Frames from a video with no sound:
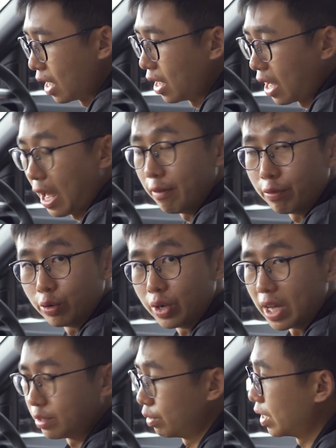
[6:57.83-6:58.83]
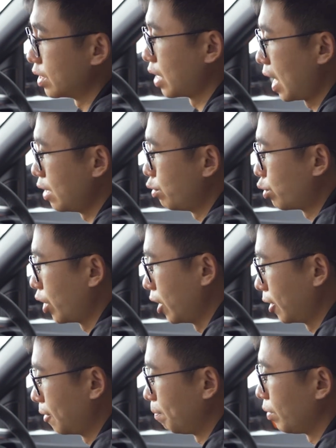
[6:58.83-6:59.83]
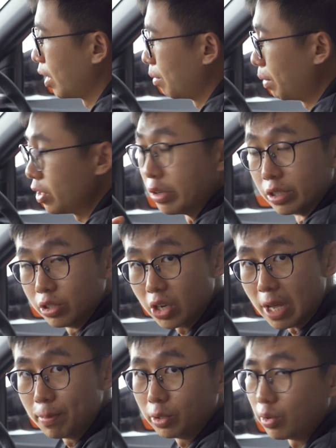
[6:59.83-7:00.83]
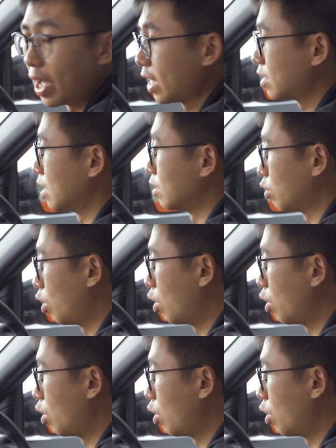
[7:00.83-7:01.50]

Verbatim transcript: uh, iPhone as well as Android. But you're still able to access